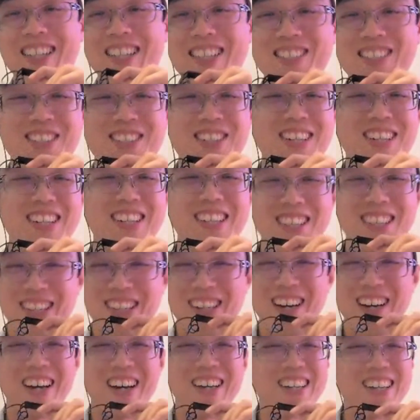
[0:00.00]
Yeah, so
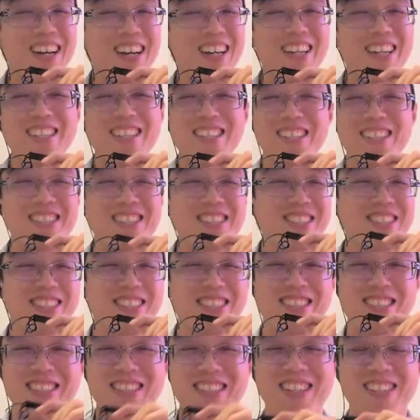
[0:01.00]
I guess he
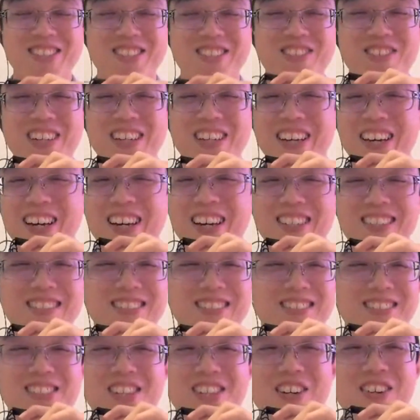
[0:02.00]
just decided to add
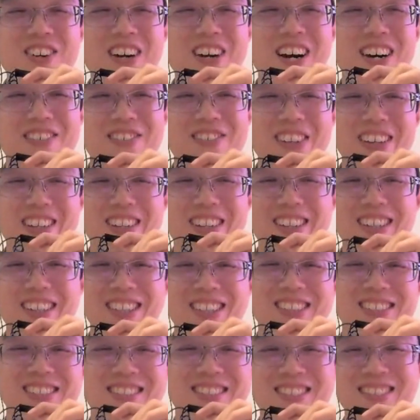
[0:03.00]
co-op there.